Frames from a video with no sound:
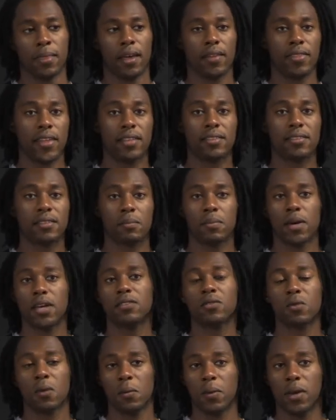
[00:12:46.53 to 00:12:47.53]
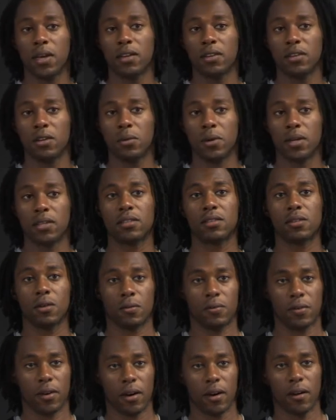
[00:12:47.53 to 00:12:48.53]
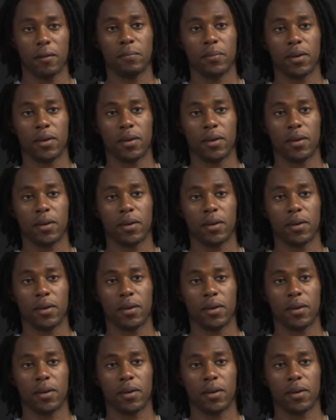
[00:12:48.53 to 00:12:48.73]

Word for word: And that's the best way we can do it so far,